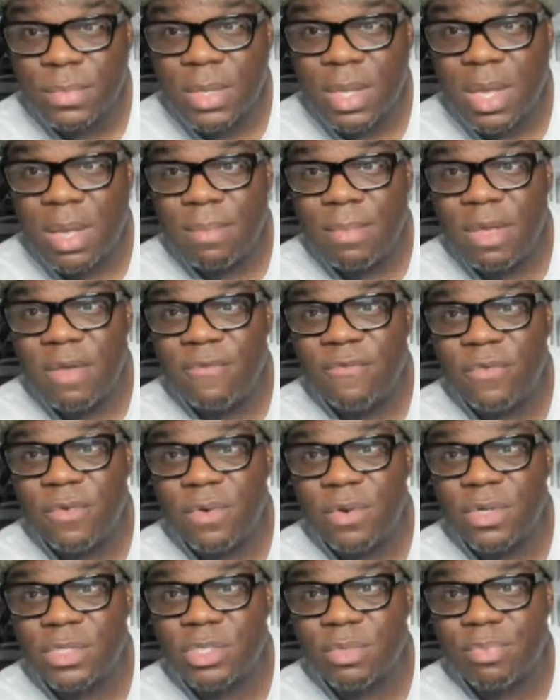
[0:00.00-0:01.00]
I made
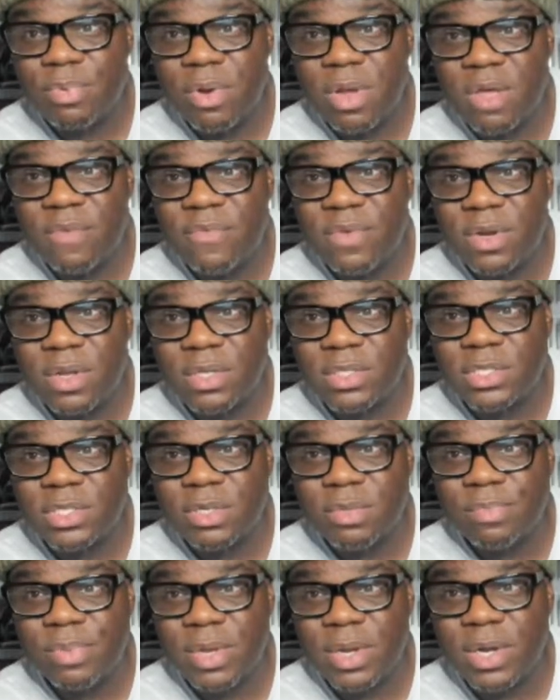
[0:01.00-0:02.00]
400 profit on
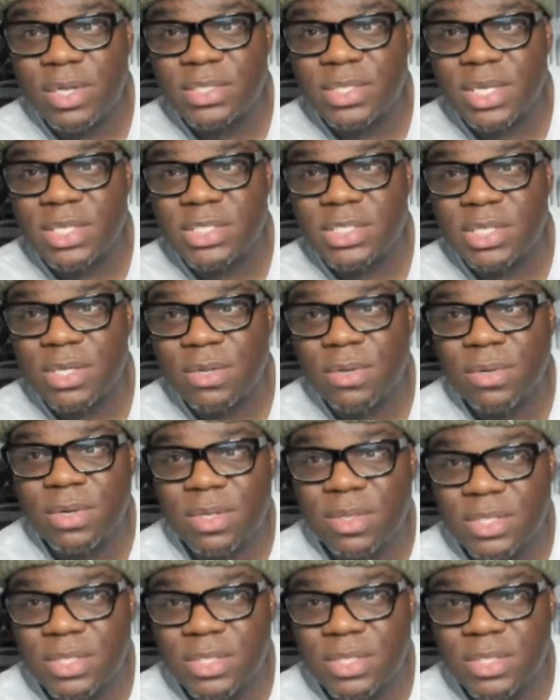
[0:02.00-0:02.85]
two pairs I sold of